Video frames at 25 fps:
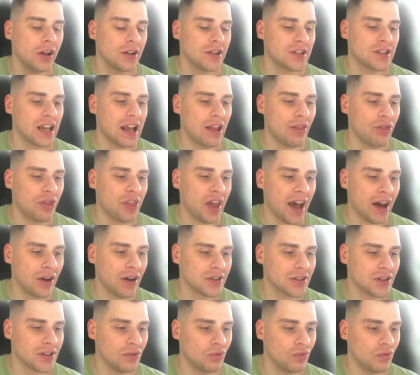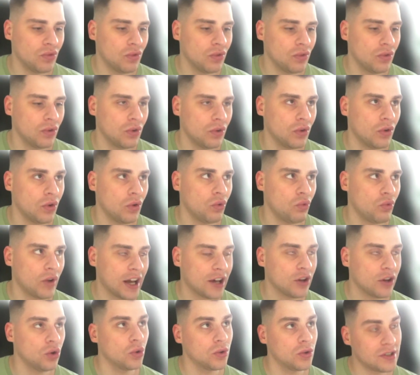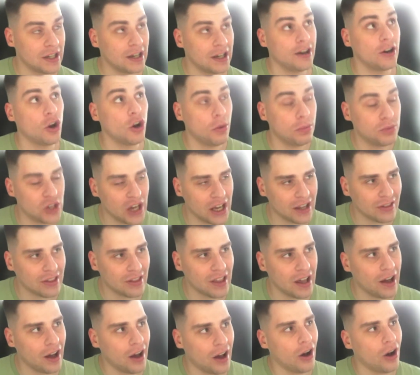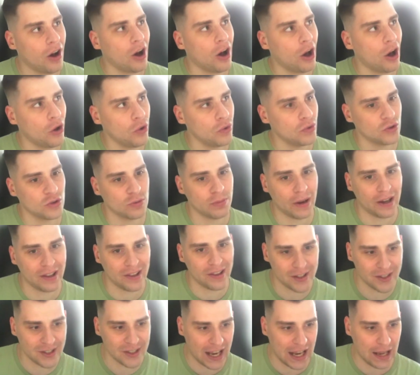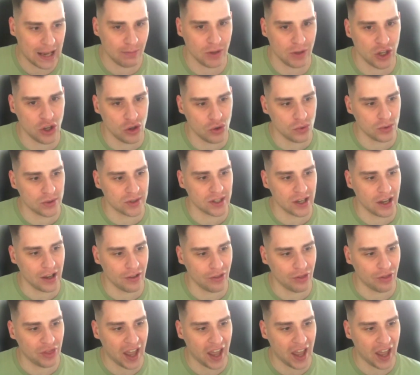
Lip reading: 10,000 records in an object that are owned by the same user.